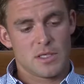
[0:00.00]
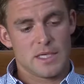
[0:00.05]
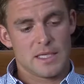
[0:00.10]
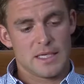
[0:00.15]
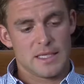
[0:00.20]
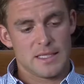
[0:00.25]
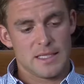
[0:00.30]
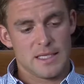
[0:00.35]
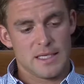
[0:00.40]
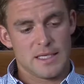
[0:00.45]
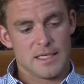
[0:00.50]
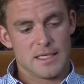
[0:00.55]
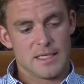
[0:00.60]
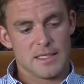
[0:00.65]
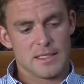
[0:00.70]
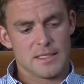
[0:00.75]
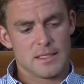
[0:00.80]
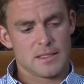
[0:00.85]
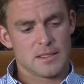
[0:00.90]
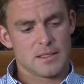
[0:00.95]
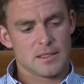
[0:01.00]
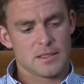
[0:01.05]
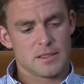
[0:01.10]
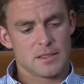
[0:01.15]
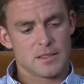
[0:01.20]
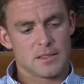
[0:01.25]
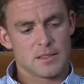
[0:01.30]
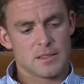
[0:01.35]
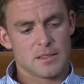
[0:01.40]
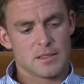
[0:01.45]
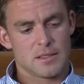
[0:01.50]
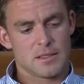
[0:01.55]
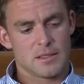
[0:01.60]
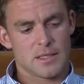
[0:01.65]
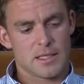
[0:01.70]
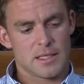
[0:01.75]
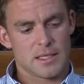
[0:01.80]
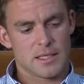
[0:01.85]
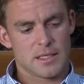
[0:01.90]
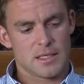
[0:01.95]
and then
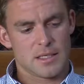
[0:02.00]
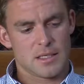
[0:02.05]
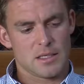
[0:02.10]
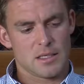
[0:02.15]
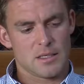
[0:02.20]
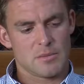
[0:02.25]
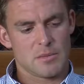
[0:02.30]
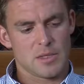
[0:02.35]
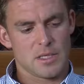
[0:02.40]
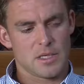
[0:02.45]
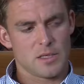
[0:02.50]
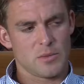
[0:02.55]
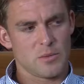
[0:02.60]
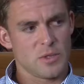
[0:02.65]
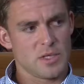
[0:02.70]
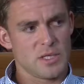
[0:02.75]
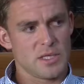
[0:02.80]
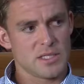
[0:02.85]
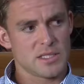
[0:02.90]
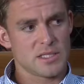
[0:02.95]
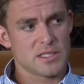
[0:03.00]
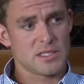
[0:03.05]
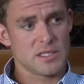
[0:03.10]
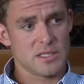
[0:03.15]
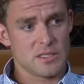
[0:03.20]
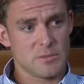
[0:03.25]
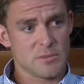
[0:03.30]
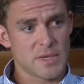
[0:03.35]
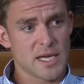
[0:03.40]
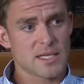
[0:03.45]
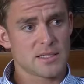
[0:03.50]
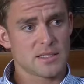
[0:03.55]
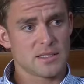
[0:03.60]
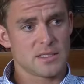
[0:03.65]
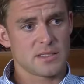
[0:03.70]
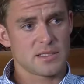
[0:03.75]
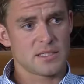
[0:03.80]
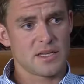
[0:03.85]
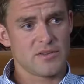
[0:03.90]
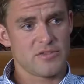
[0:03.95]
behind Will is still Matt
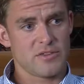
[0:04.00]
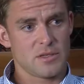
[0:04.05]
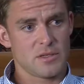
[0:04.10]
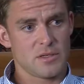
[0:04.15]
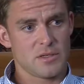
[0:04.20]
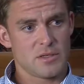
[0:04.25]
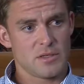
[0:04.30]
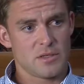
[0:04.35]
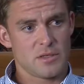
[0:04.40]
at 7,